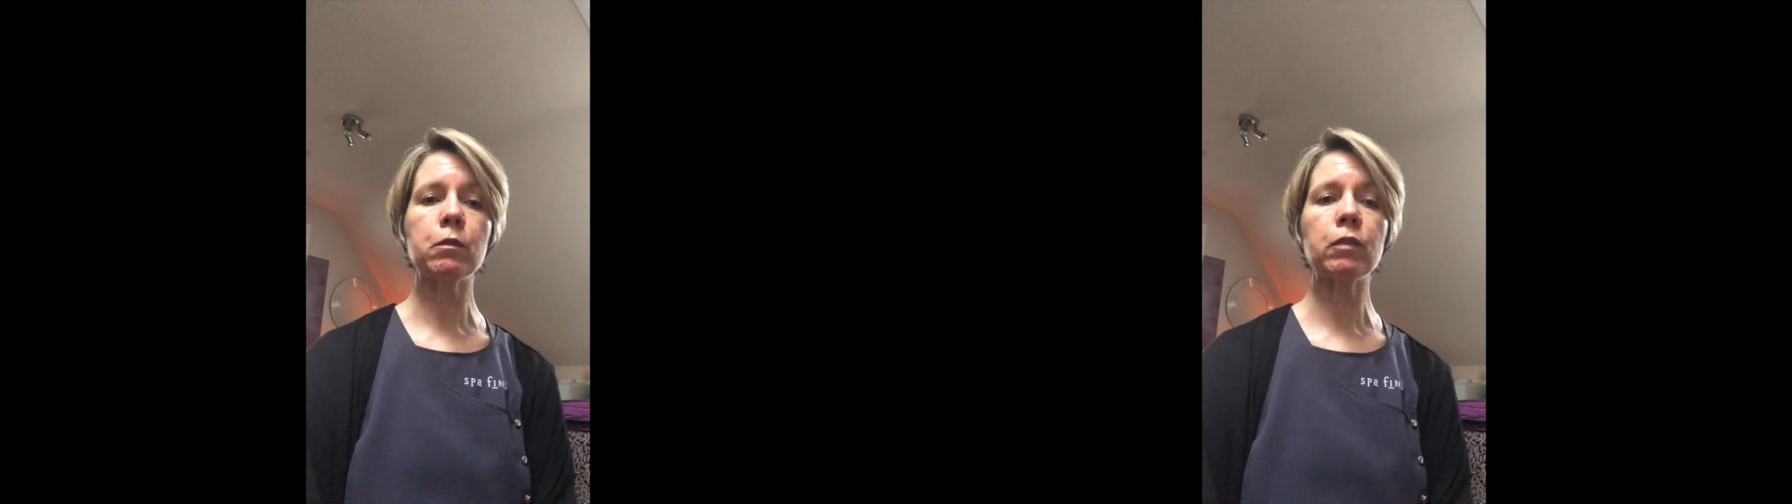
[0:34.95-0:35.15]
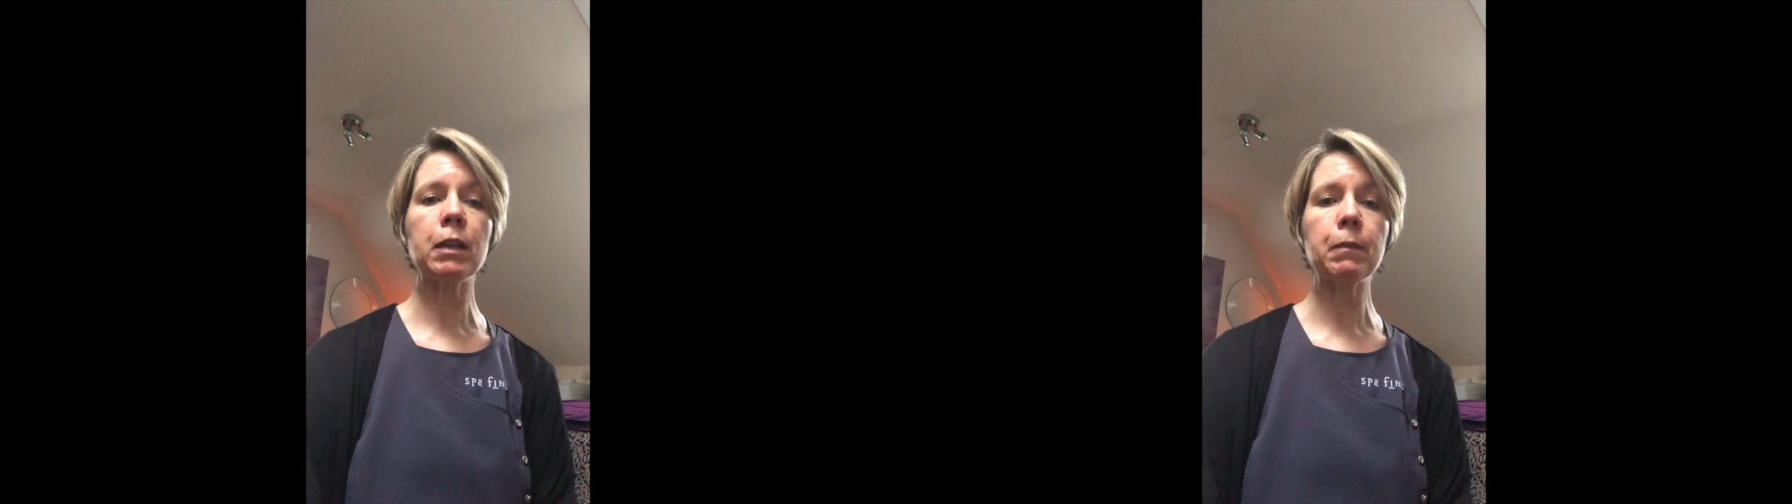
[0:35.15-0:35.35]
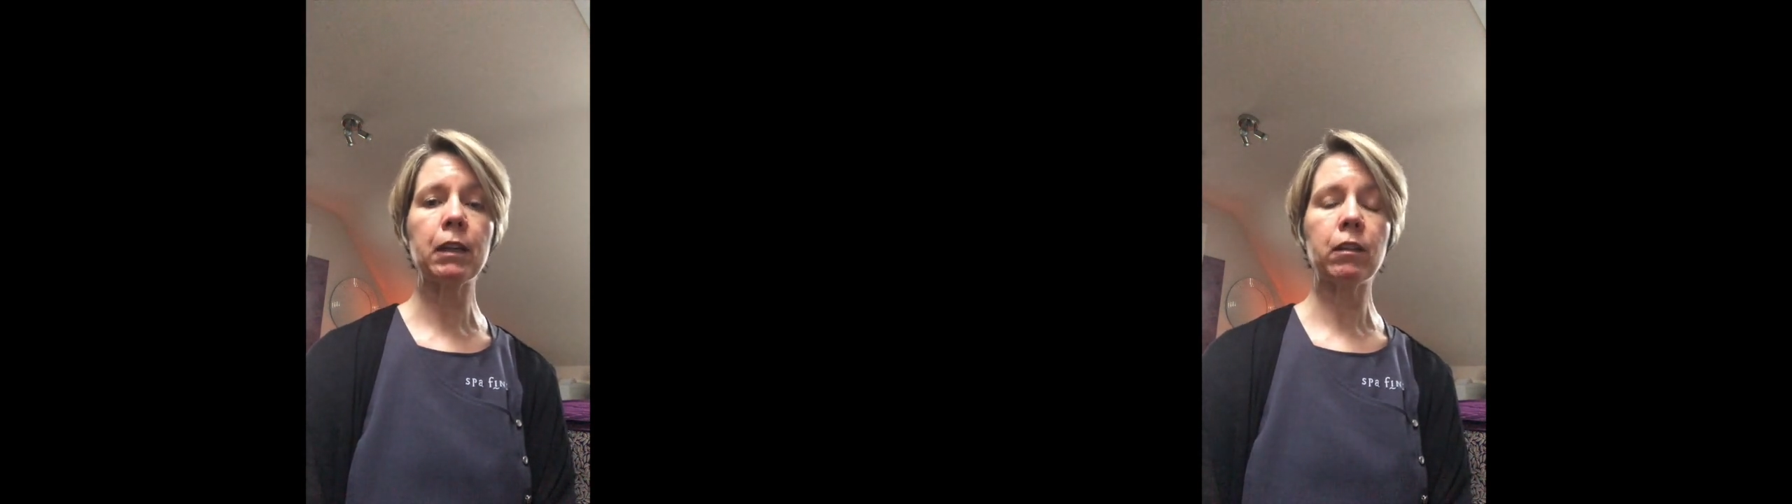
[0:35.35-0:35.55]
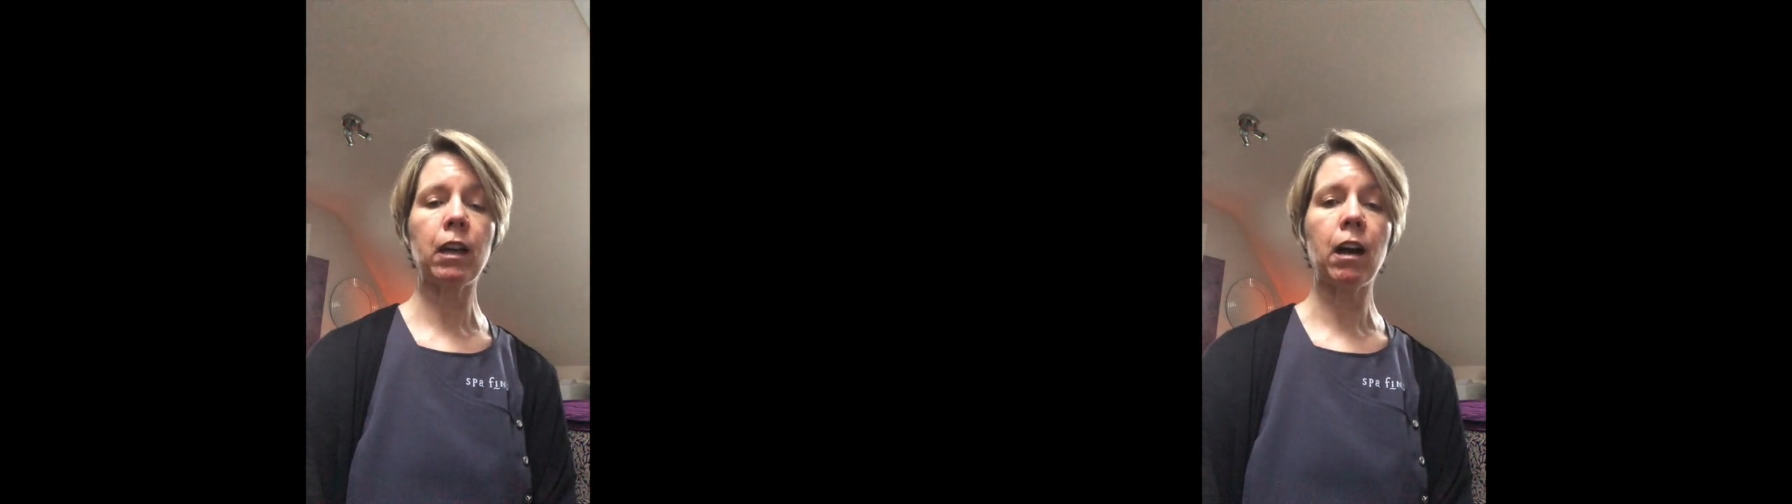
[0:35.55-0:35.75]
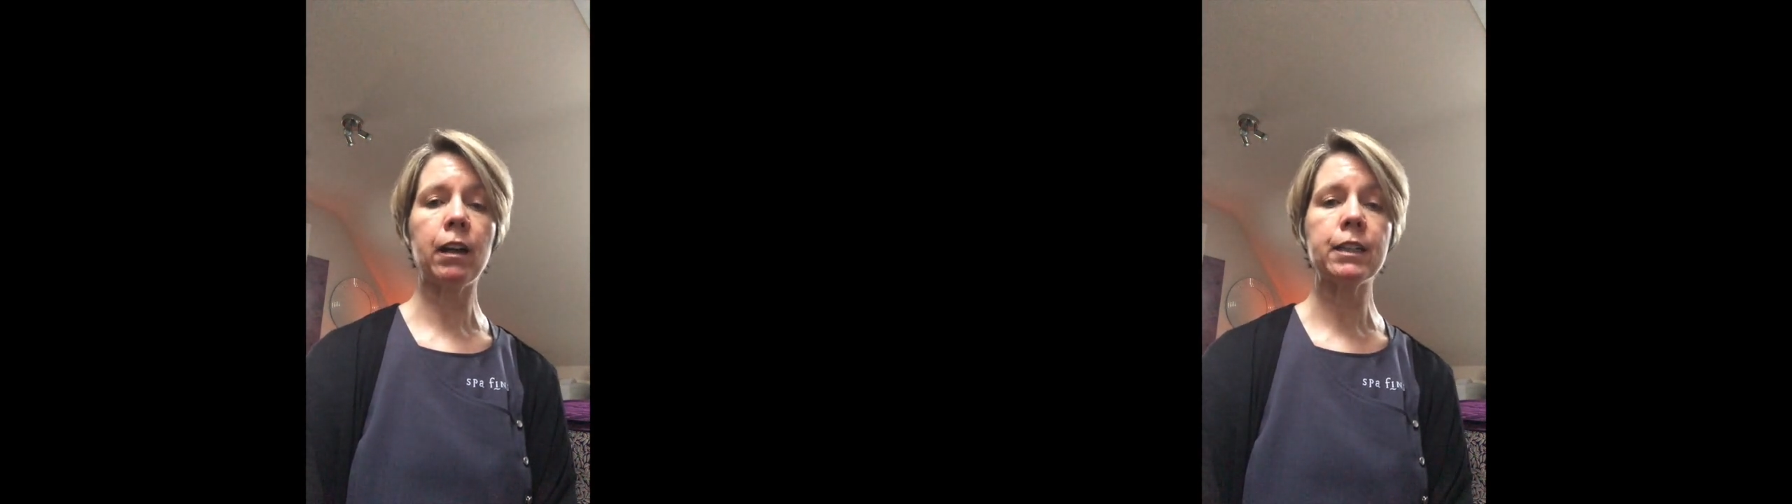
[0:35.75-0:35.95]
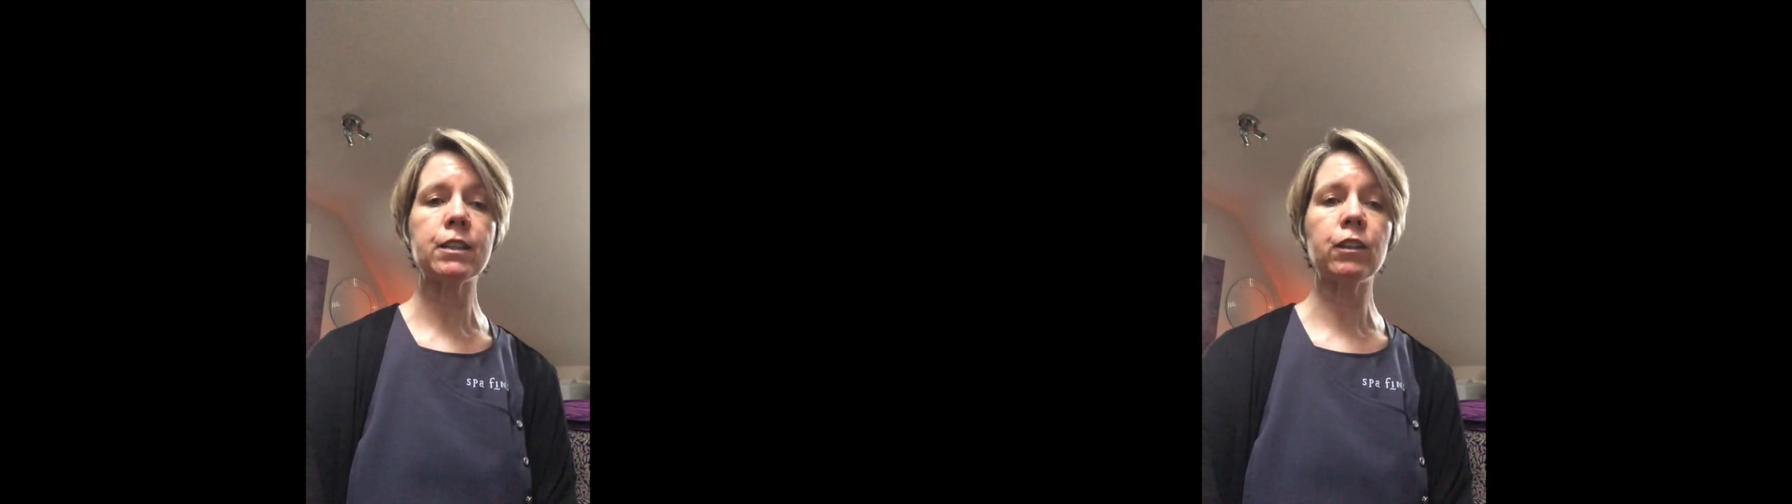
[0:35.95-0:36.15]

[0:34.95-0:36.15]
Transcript: to remineralise